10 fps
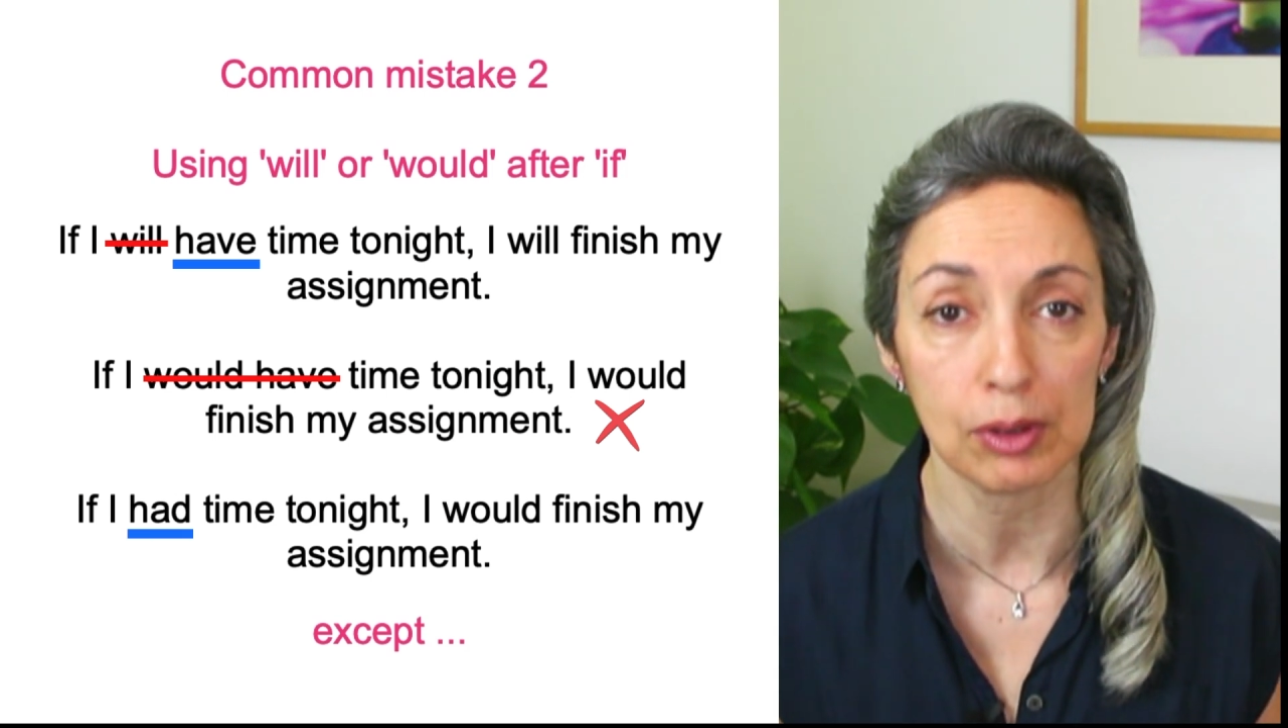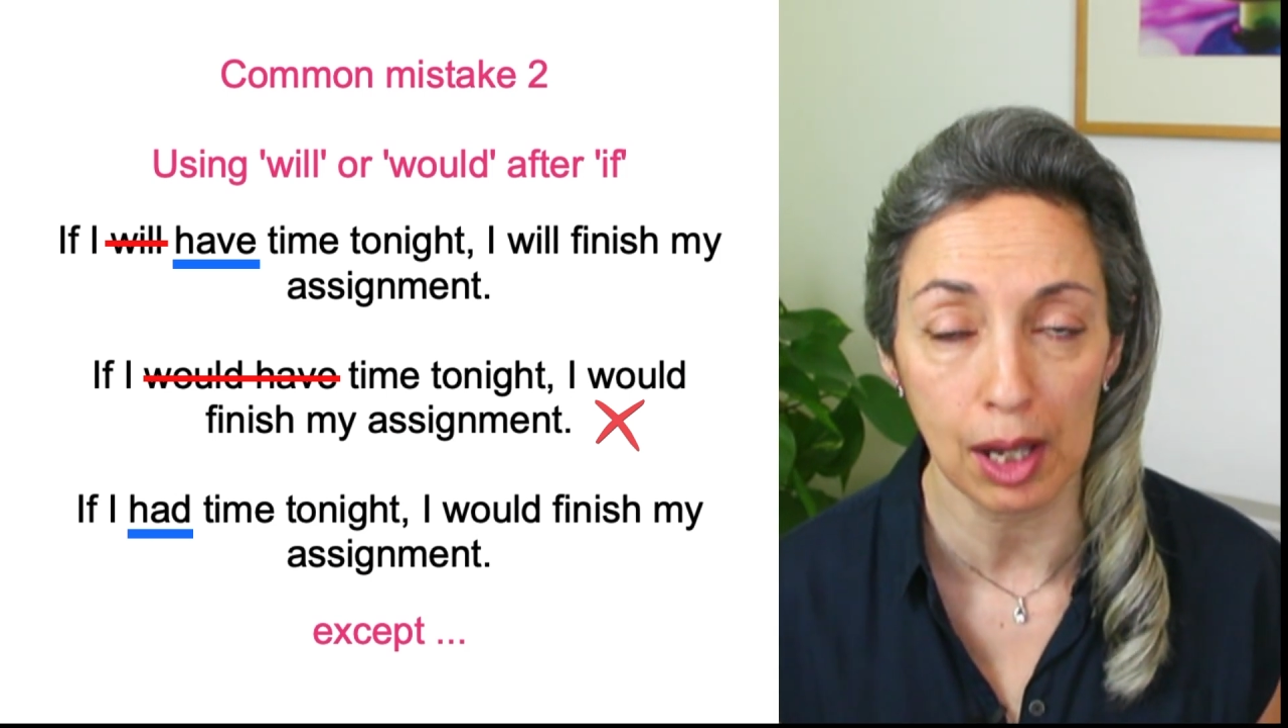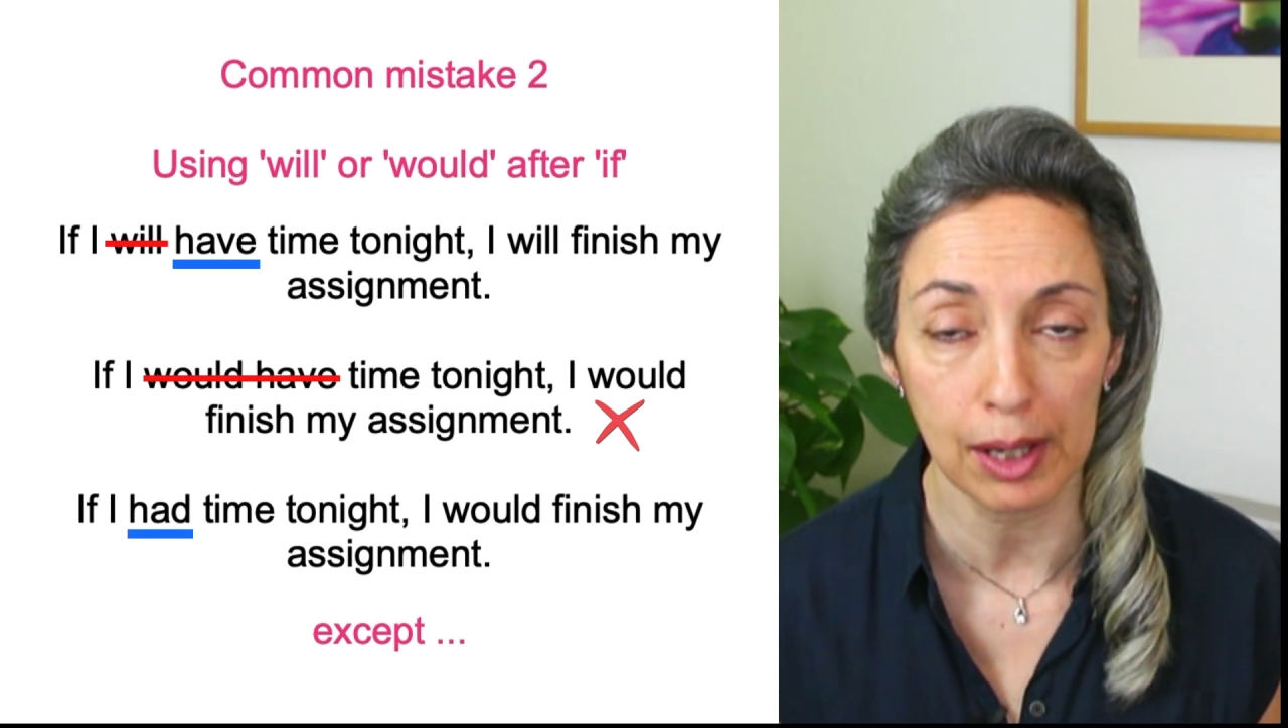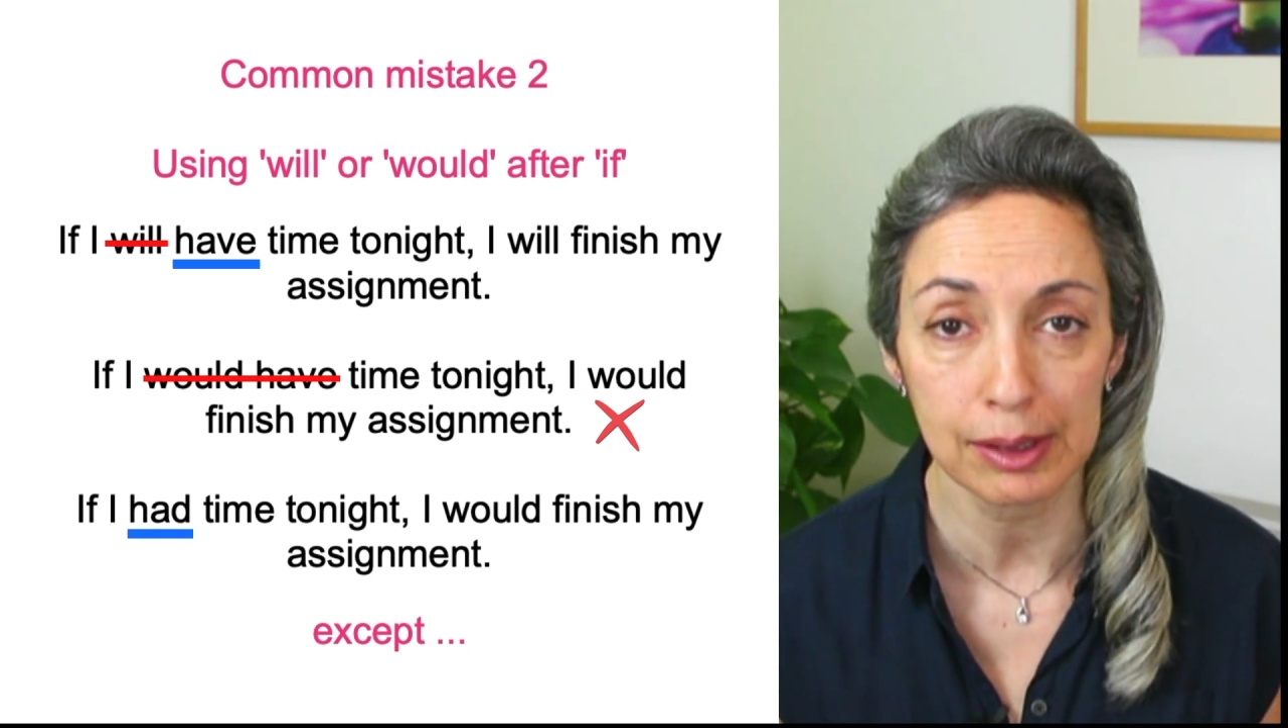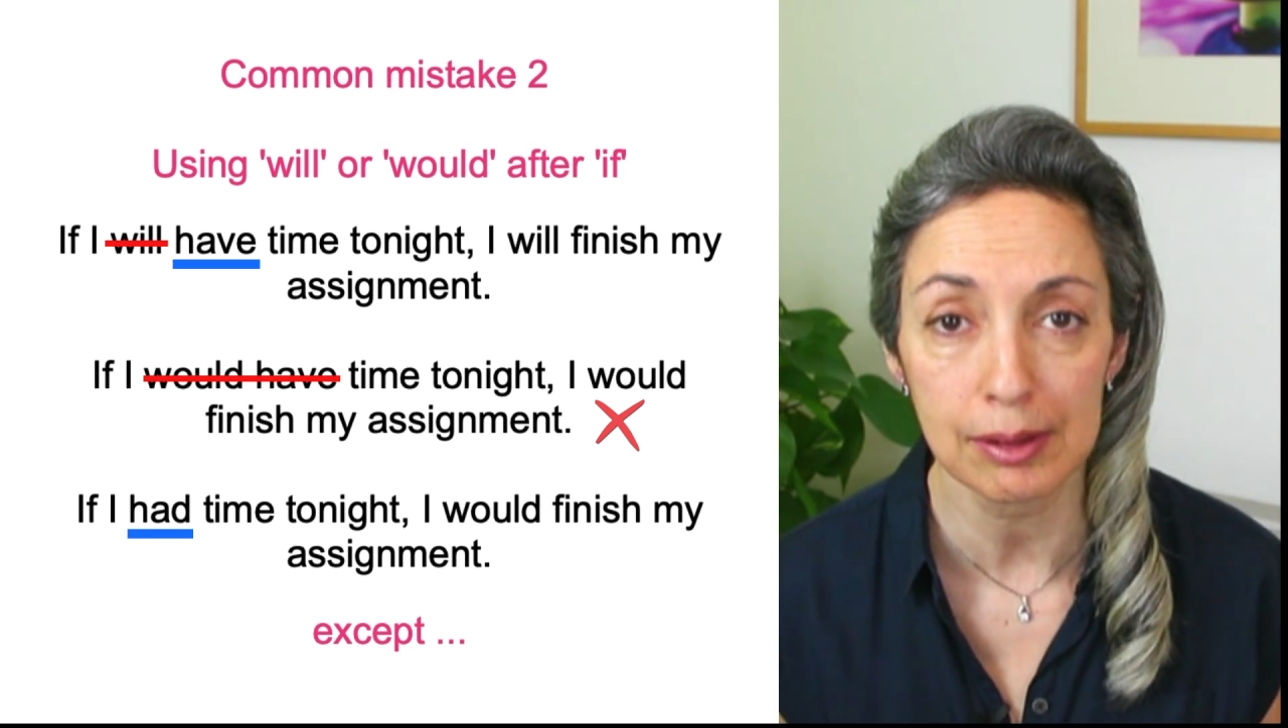
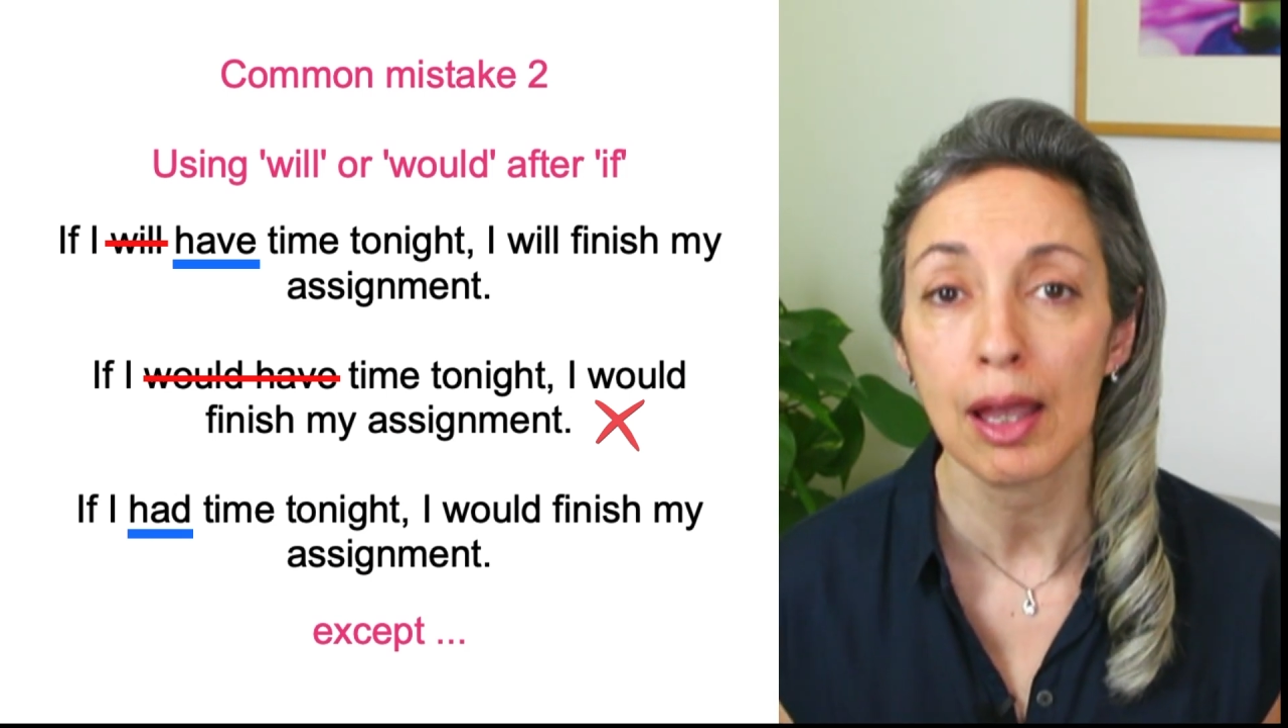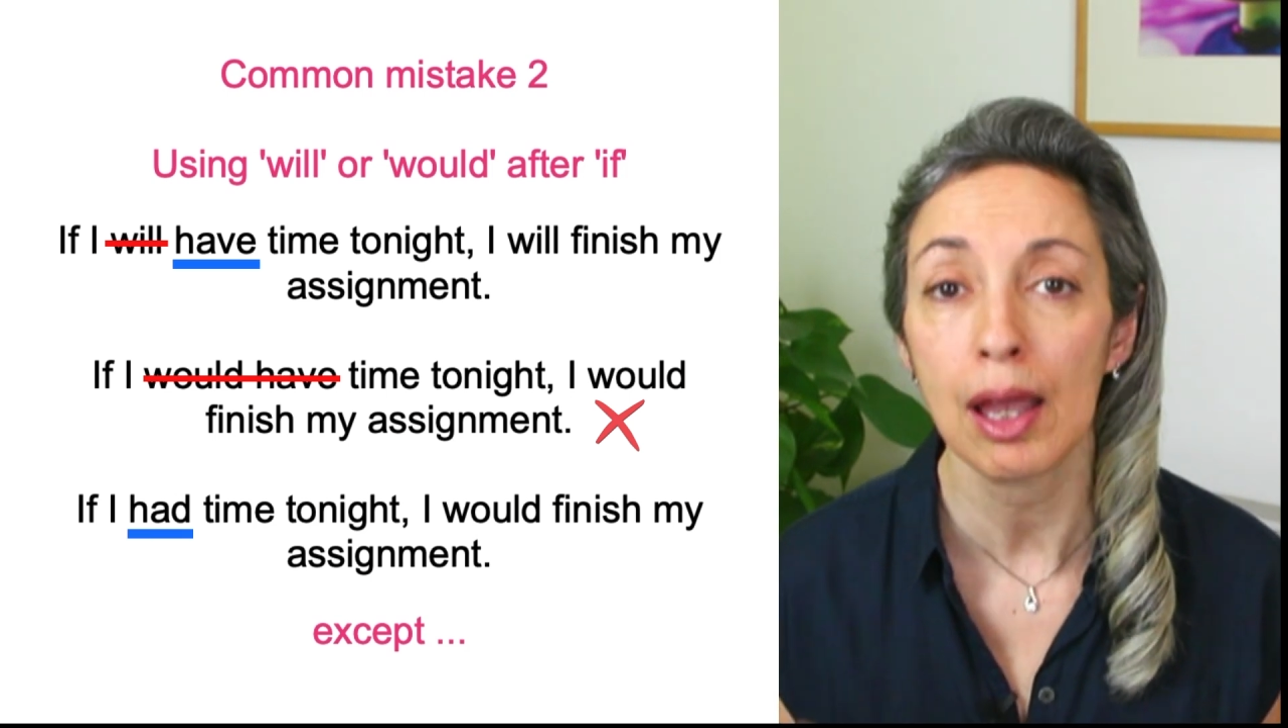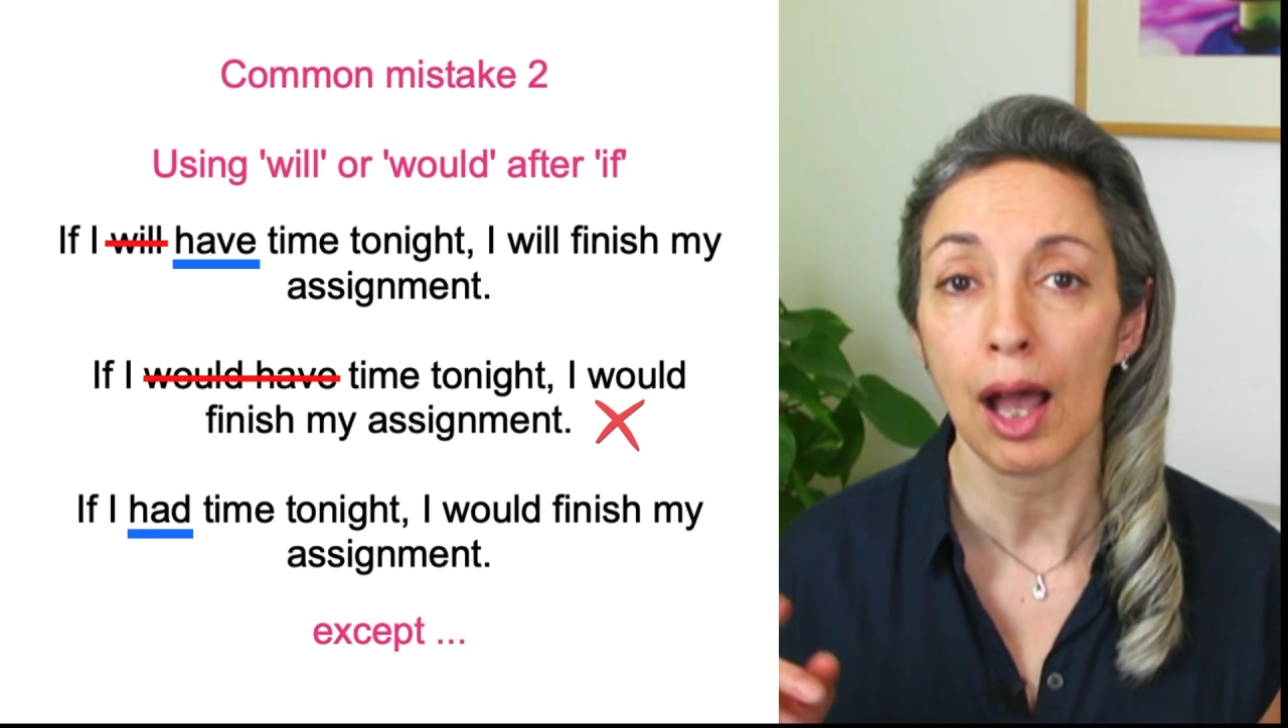tonight,